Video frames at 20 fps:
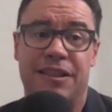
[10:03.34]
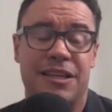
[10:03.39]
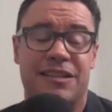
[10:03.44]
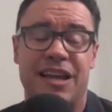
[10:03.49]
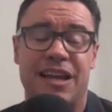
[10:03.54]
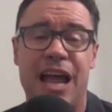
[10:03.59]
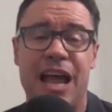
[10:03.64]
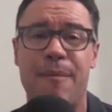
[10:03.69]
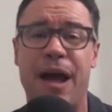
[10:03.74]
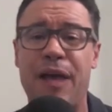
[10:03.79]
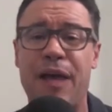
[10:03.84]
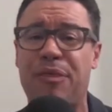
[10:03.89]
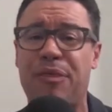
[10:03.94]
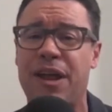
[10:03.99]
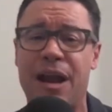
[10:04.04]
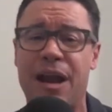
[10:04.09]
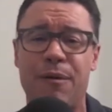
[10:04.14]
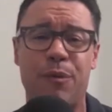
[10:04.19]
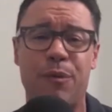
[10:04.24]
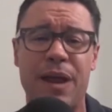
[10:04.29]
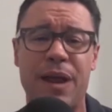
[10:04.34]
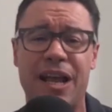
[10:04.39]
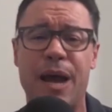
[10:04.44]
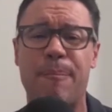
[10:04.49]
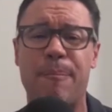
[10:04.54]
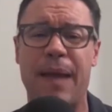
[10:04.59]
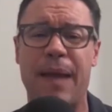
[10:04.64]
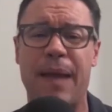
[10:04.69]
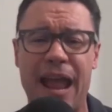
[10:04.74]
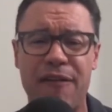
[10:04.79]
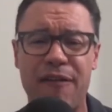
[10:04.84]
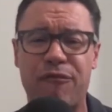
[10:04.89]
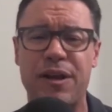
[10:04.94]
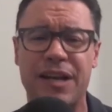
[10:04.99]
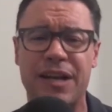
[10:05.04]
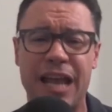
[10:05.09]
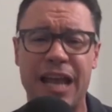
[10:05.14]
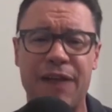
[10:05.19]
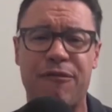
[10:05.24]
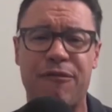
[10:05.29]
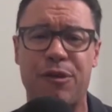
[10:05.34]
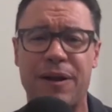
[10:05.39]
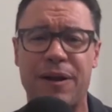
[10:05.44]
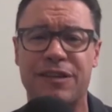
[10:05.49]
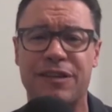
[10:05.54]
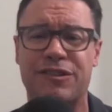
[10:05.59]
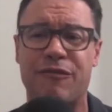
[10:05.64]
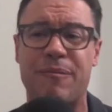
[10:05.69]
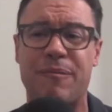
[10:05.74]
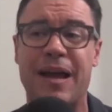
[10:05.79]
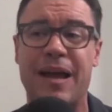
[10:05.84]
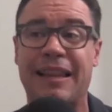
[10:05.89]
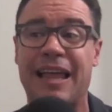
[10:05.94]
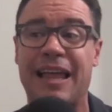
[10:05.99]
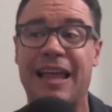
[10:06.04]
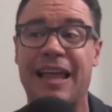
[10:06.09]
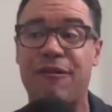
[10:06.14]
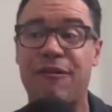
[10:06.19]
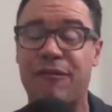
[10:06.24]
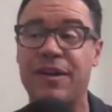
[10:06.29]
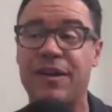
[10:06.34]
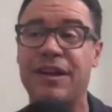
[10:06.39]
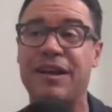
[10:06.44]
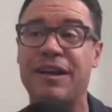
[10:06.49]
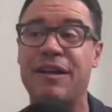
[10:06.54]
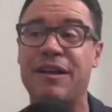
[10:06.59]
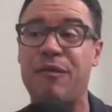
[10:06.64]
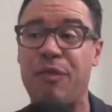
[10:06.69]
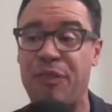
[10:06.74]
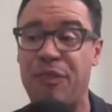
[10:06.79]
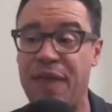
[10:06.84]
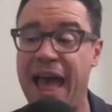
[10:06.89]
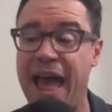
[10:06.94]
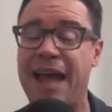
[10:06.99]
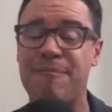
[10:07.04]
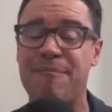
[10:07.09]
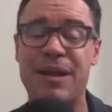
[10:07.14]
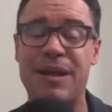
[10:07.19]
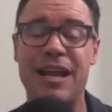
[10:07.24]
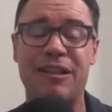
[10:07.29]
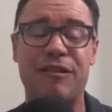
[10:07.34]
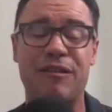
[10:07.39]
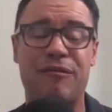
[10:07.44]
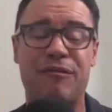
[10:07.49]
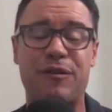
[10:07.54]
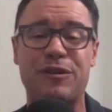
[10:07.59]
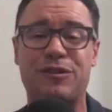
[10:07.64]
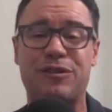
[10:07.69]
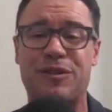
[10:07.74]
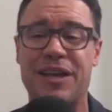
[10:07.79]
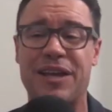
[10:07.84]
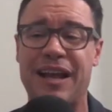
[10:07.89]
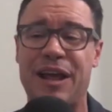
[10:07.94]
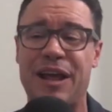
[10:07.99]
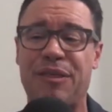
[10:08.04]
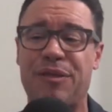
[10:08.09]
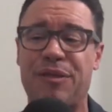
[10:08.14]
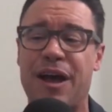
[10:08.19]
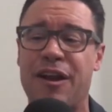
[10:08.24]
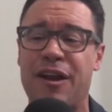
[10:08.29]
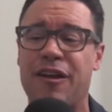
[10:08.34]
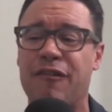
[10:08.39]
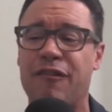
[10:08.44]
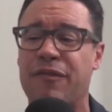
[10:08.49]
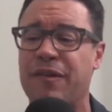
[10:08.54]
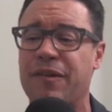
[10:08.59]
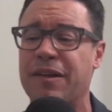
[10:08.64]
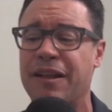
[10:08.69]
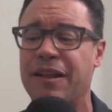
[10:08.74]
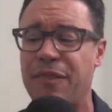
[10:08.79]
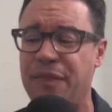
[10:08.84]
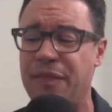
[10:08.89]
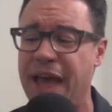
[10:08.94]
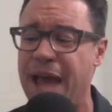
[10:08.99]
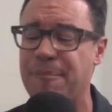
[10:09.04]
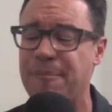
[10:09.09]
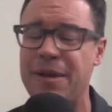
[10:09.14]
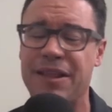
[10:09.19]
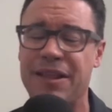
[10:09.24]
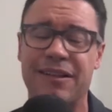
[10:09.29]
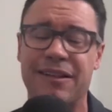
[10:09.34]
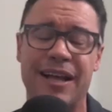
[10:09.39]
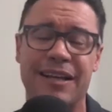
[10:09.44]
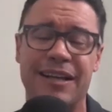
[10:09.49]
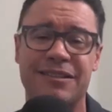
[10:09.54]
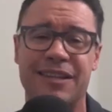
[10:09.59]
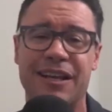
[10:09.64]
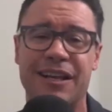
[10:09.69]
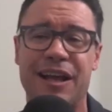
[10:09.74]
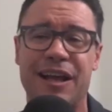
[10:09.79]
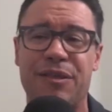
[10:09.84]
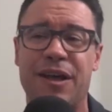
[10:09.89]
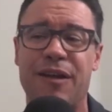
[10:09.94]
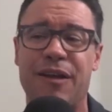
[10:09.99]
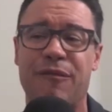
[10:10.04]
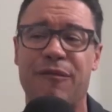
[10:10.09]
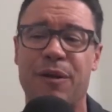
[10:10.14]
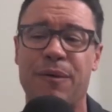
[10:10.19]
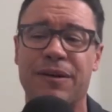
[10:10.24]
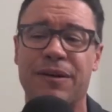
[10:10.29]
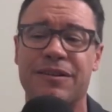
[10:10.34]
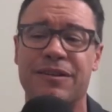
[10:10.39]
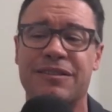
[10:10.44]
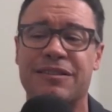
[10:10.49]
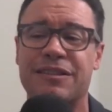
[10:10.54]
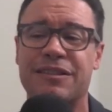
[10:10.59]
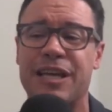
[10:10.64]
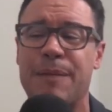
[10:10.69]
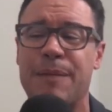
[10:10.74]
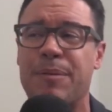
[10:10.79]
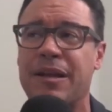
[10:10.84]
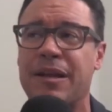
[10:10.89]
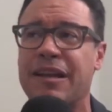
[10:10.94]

at the time, I thought I would wake up every day for the rest of my life, that being the first thing I thought of, that being the last thing I thought of when I went to sleep.